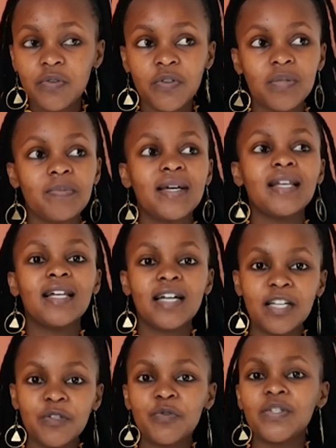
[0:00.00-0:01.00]
because my
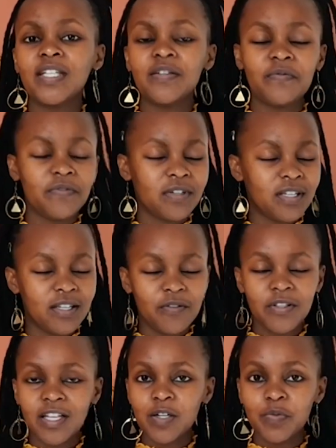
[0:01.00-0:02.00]
luggage was heavy.
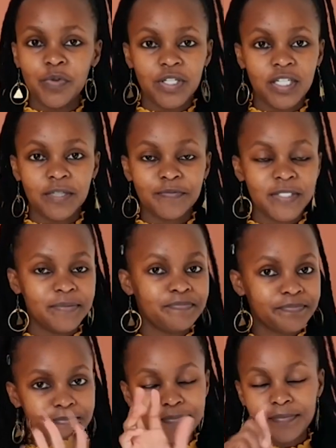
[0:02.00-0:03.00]
All that pushing,
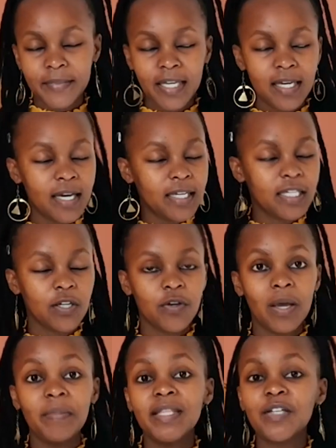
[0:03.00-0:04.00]
I tell you.
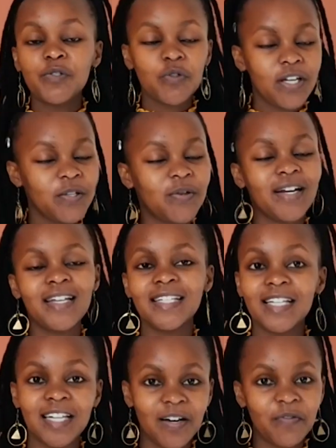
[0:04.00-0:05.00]
I mean, the trolleys weren't
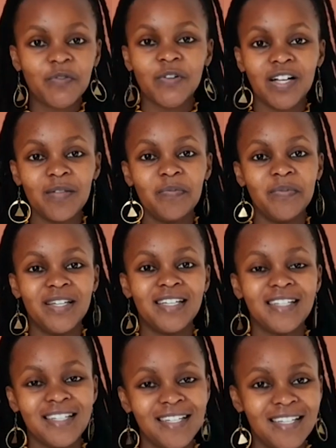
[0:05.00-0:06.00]
enough to help me.